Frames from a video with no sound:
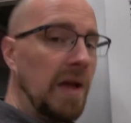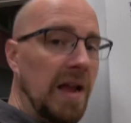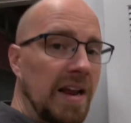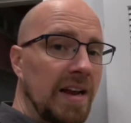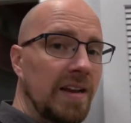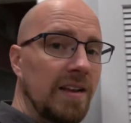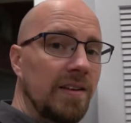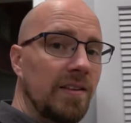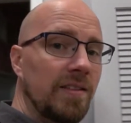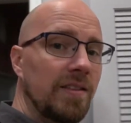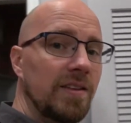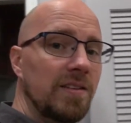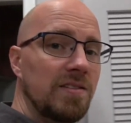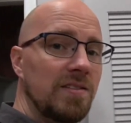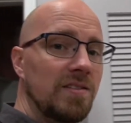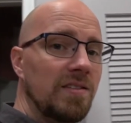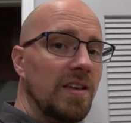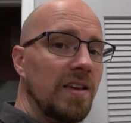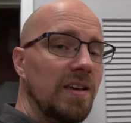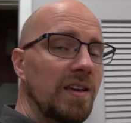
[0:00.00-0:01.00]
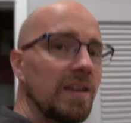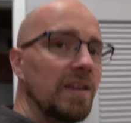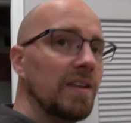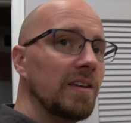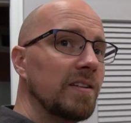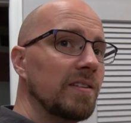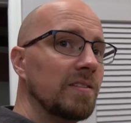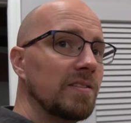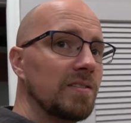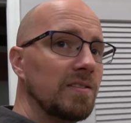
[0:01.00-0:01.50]
painted. This thing
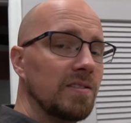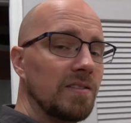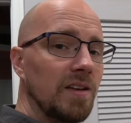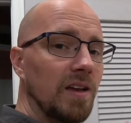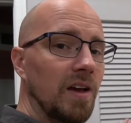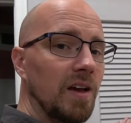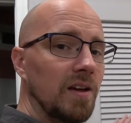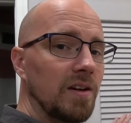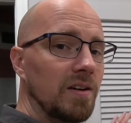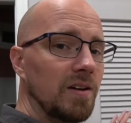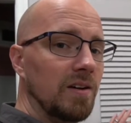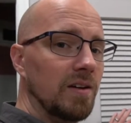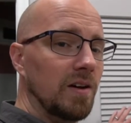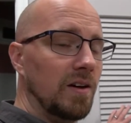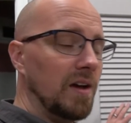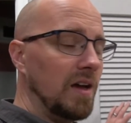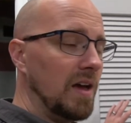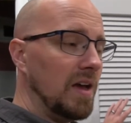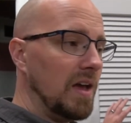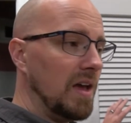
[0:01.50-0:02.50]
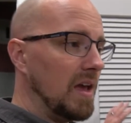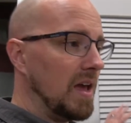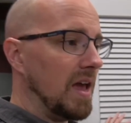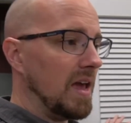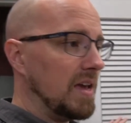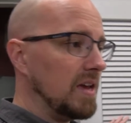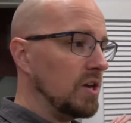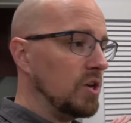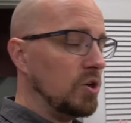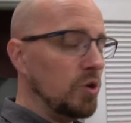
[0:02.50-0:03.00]
is
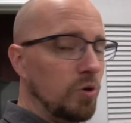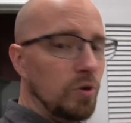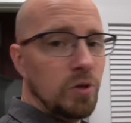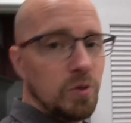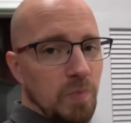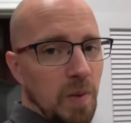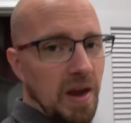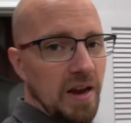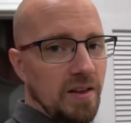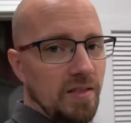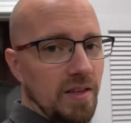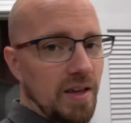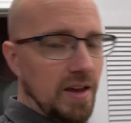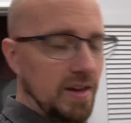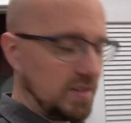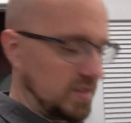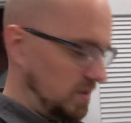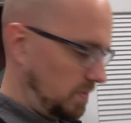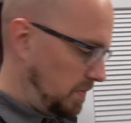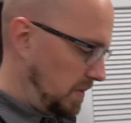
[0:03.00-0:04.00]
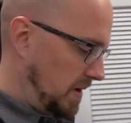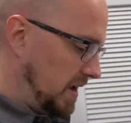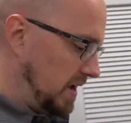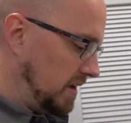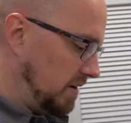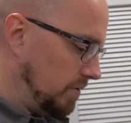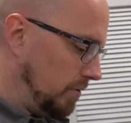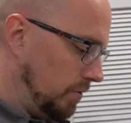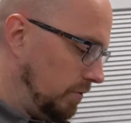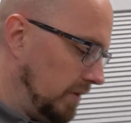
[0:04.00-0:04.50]
a huge pain in the ass to
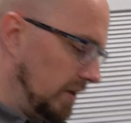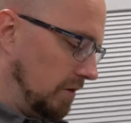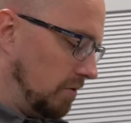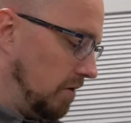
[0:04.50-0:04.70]
paint. Holy